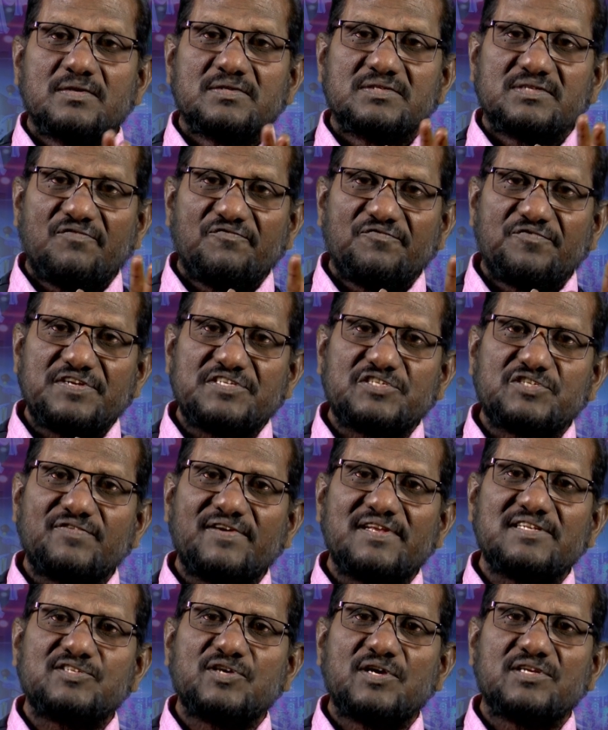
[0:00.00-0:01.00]
Some
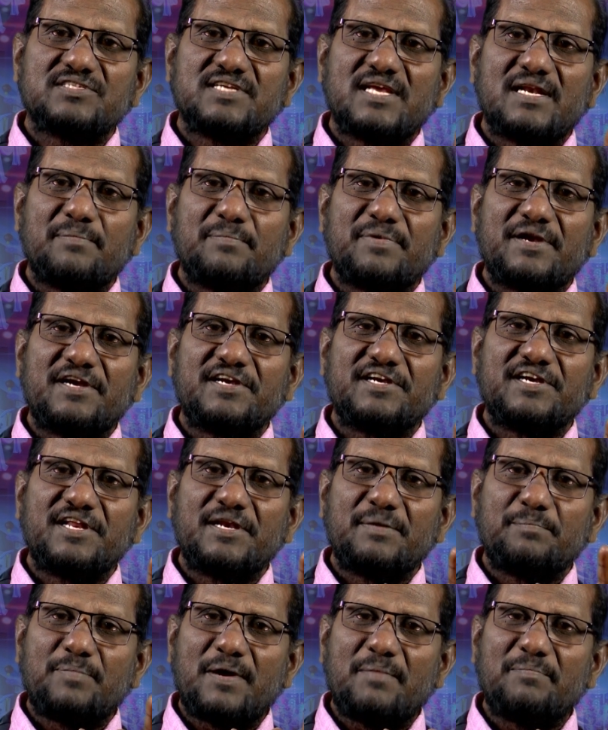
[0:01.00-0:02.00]
festivals are celebrated
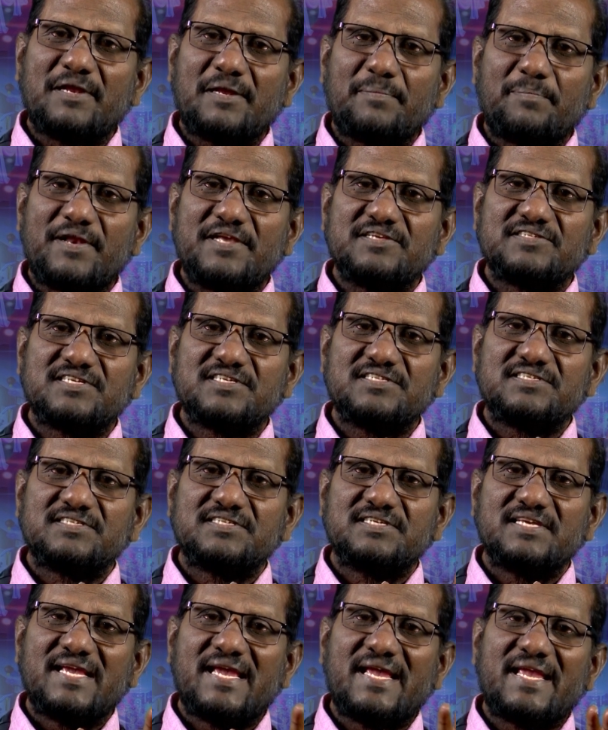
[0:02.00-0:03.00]
in public
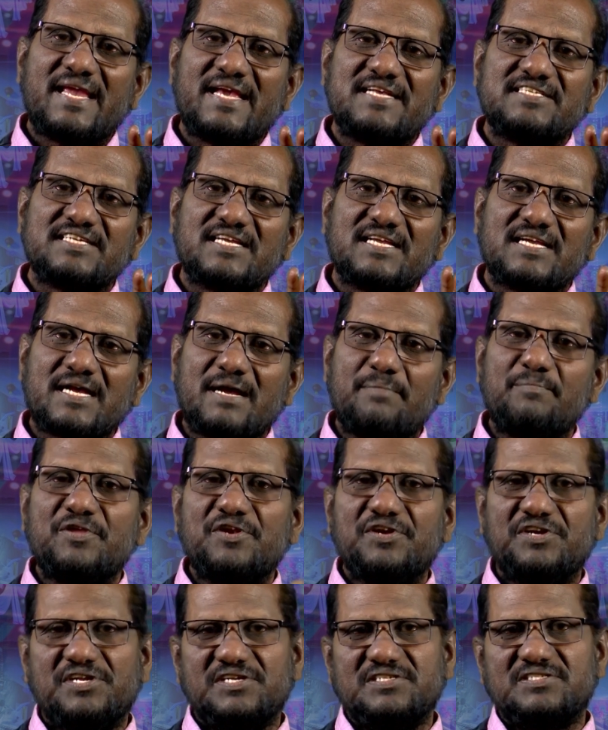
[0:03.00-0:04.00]
places engaging
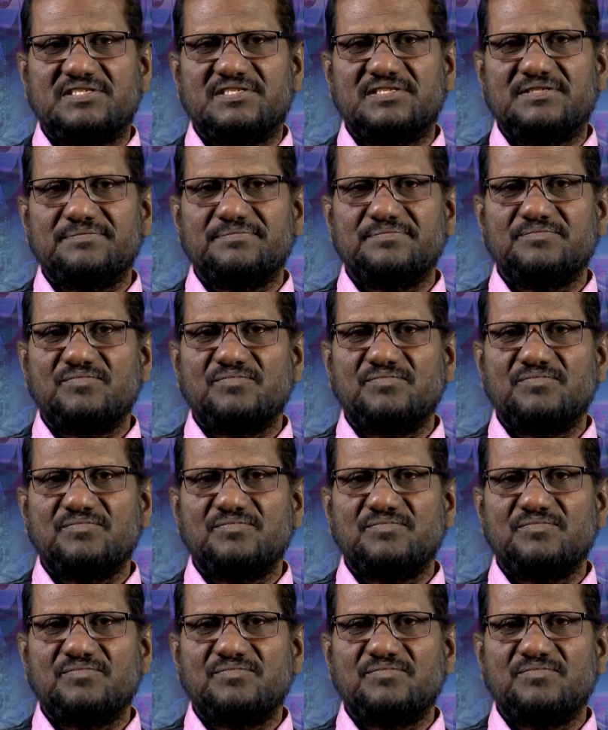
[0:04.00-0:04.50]
communities.